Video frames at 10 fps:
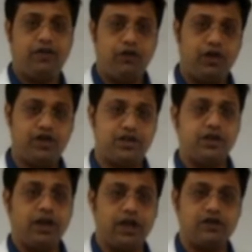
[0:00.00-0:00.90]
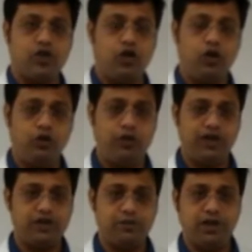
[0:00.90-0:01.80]
Foundation has
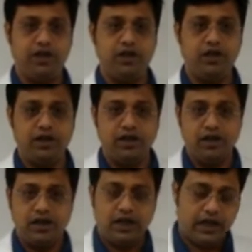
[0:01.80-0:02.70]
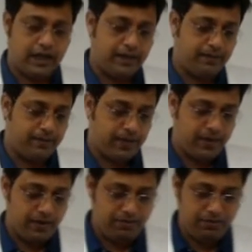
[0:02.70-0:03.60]
always been
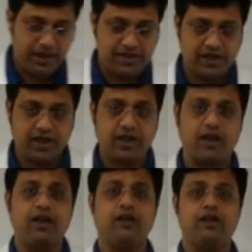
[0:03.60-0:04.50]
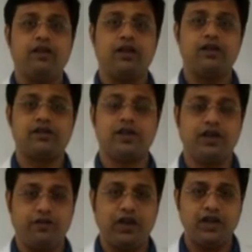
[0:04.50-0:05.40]
the basic
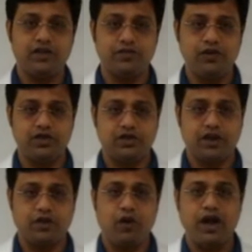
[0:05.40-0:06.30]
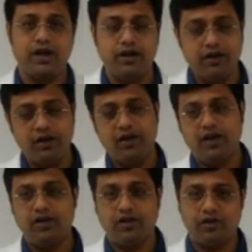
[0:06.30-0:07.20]
certification which is required
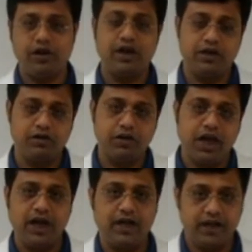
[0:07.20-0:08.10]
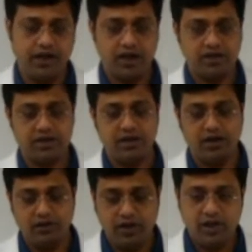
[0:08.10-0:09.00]
in order to get into the IT industry now.